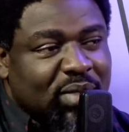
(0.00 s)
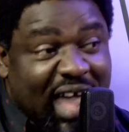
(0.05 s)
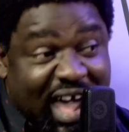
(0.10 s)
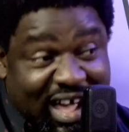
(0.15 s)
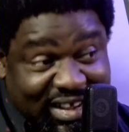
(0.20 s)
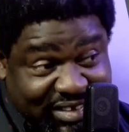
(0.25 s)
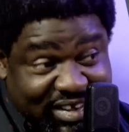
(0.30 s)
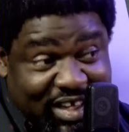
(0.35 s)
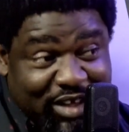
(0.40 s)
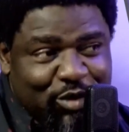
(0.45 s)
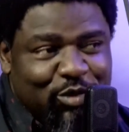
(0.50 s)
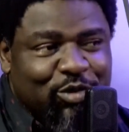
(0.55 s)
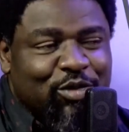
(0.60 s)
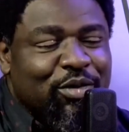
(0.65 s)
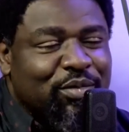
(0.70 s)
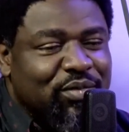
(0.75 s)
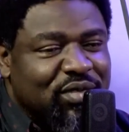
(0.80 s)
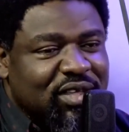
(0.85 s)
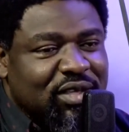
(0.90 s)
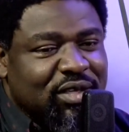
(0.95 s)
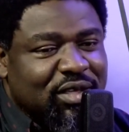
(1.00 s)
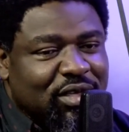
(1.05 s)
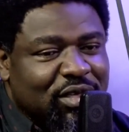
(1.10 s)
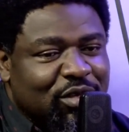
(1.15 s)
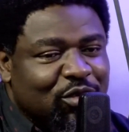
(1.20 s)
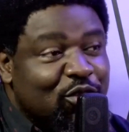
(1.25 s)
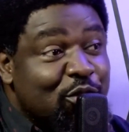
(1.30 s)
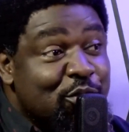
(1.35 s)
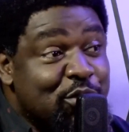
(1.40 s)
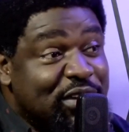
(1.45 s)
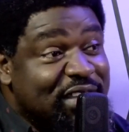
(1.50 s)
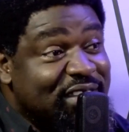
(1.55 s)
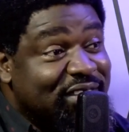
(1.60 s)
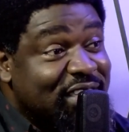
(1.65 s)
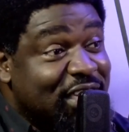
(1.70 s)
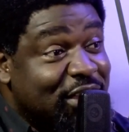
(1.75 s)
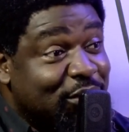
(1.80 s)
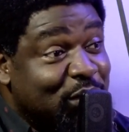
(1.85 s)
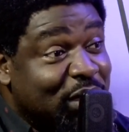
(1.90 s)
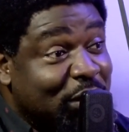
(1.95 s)
I tell you something. Somebody
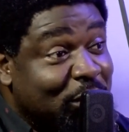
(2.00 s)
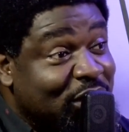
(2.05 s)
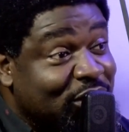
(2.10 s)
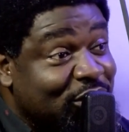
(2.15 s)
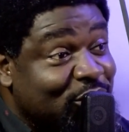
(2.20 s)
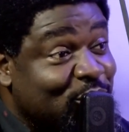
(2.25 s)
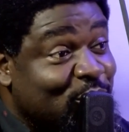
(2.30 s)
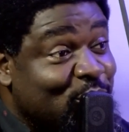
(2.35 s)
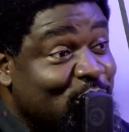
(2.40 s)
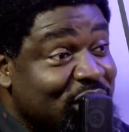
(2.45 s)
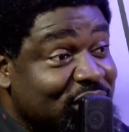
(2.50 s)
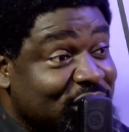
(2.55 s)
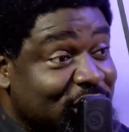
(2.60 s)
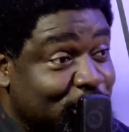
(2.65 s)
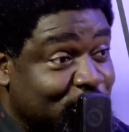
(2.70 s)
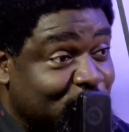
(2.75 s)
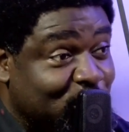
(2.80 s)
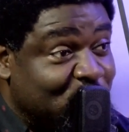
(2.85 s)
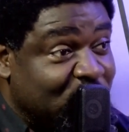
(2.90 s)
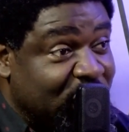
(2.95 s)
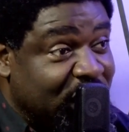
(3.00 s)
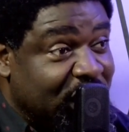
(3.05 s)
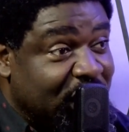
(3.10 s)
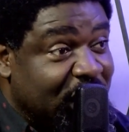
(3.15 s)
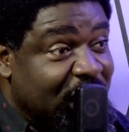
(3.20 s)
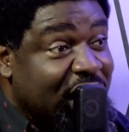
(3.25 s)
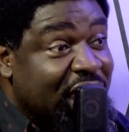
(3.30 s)
sent me a message on WhatsApp today.